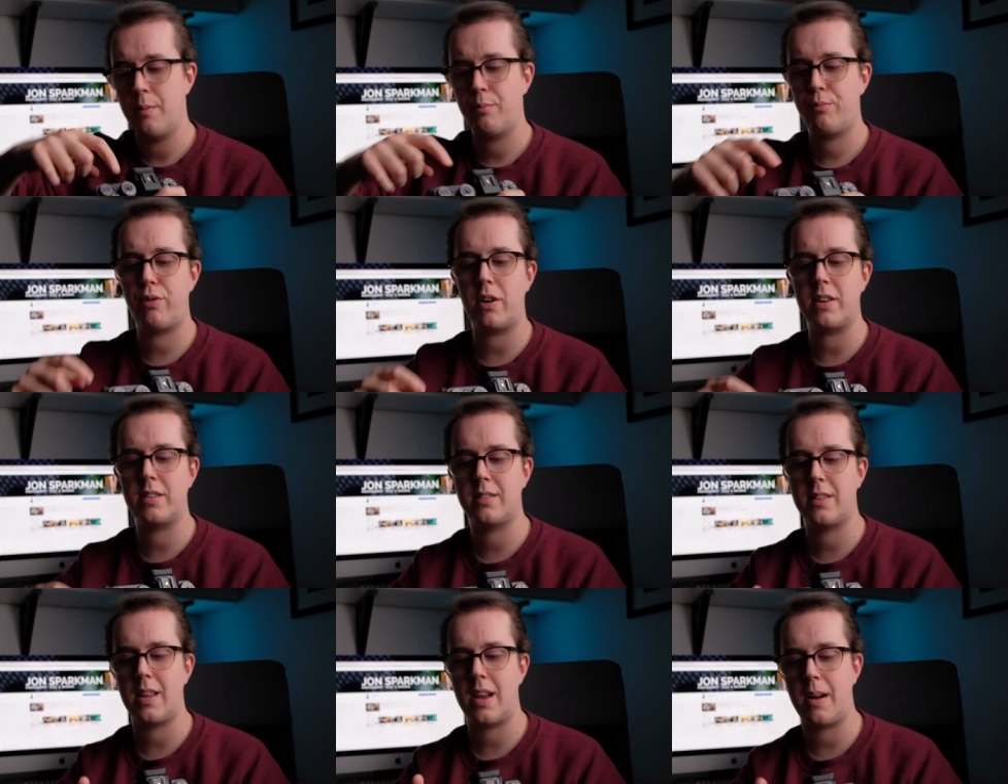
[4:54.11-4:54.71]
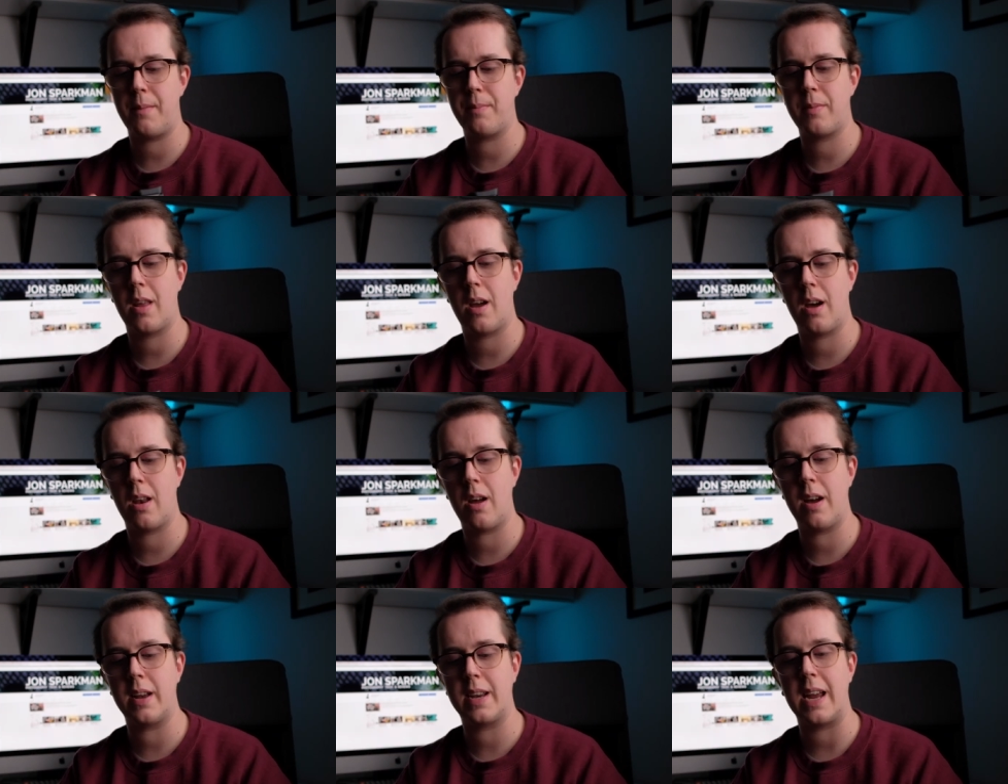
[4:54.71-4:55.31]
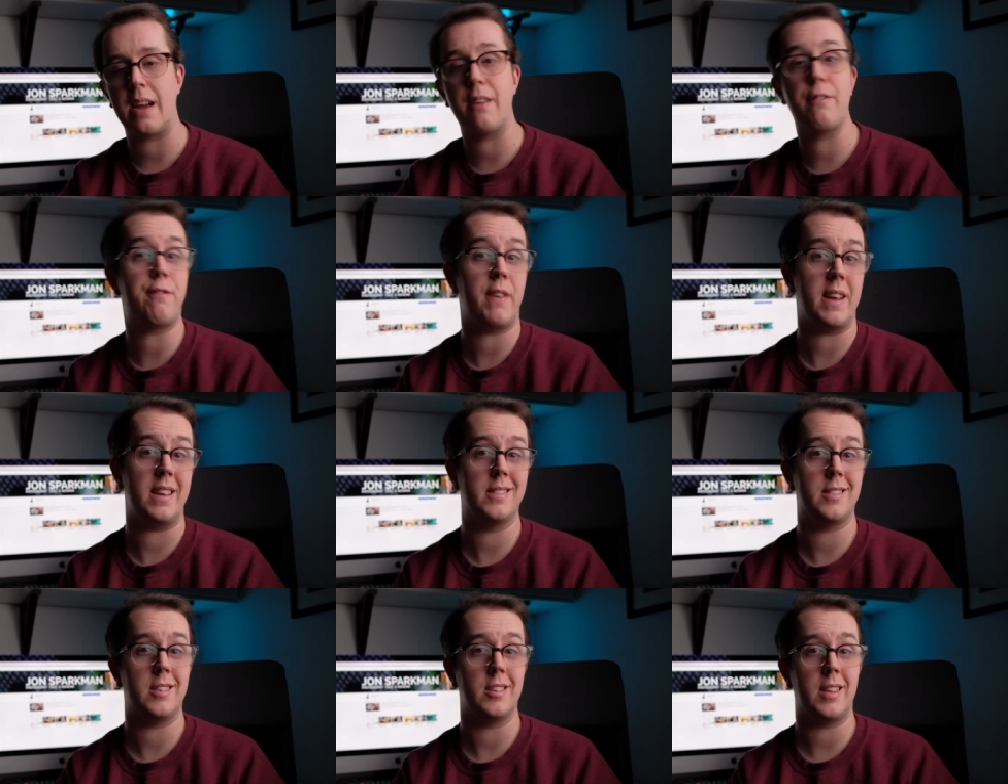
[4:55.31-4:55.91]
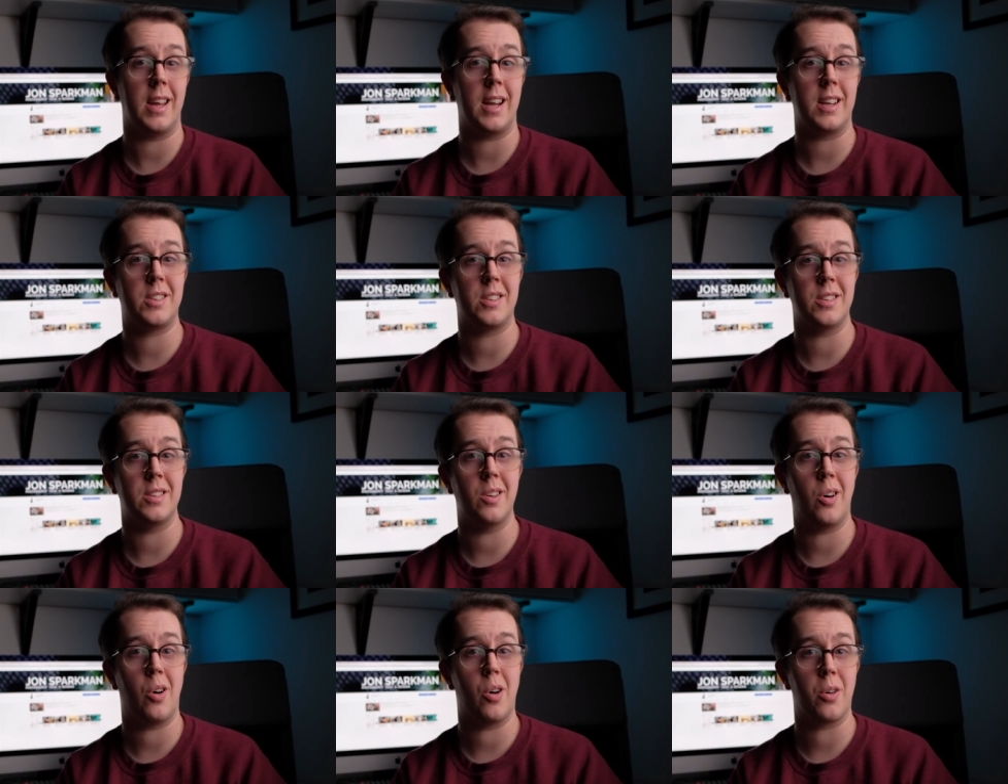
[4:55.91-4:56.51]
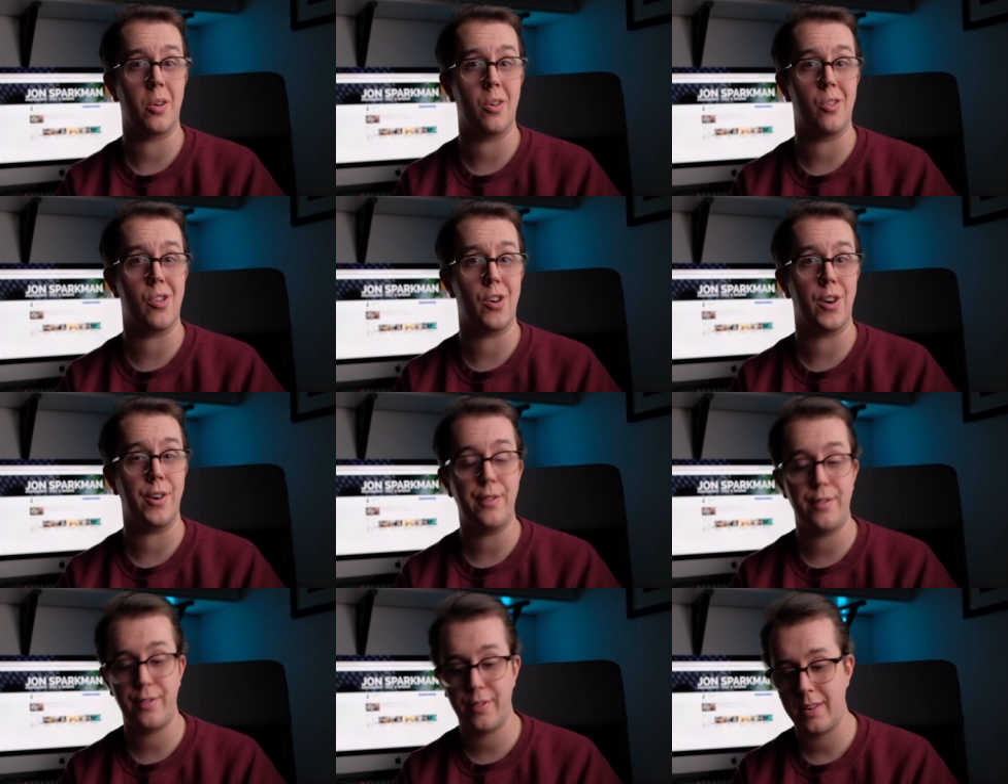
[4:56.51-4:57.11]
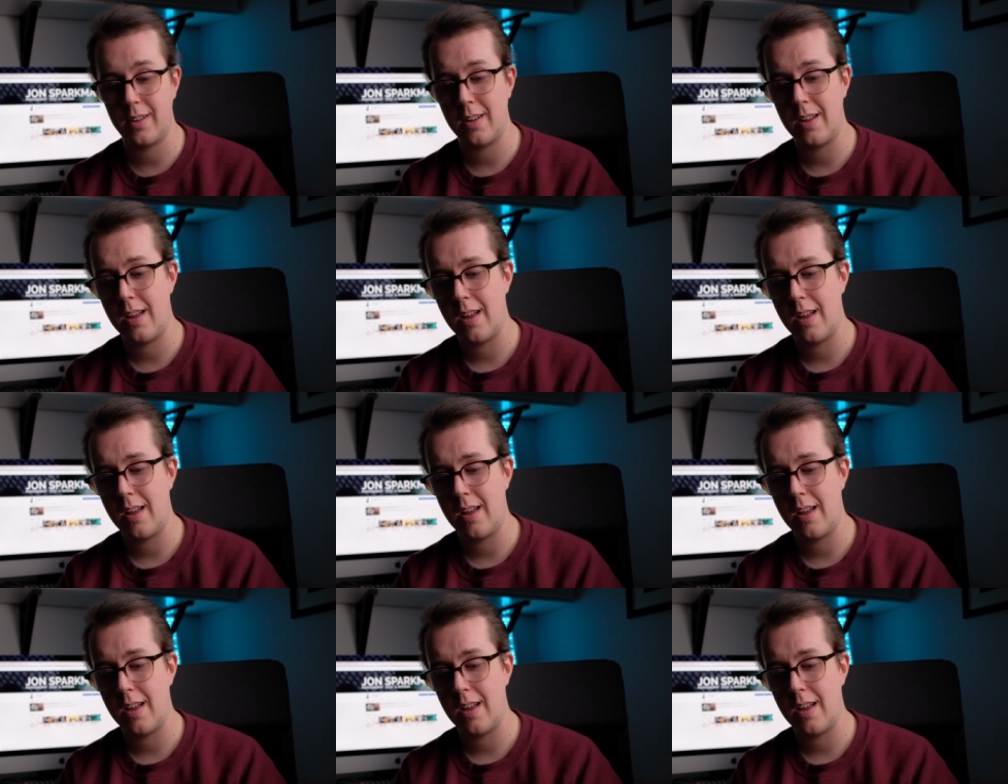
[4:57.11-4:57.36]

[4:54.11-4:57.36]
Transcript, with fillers: press that and I get face detection on or off.